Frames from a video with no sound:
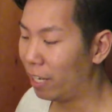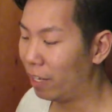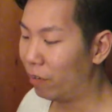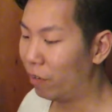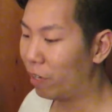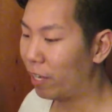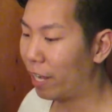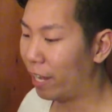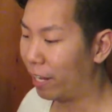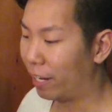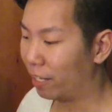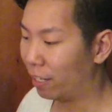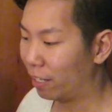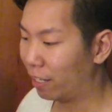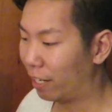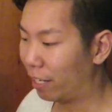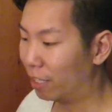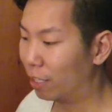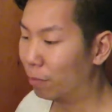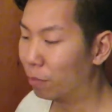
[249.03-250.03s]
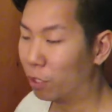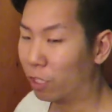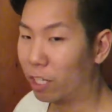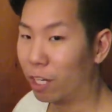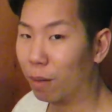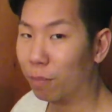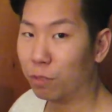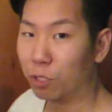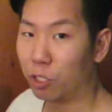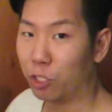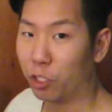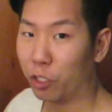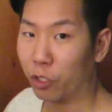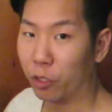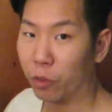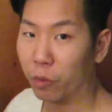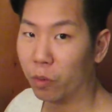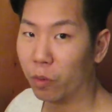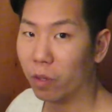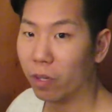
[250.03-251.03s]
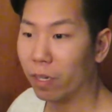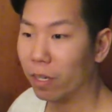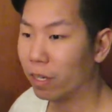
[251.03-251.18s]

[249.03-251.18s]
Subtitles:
if you can't get them to come to you,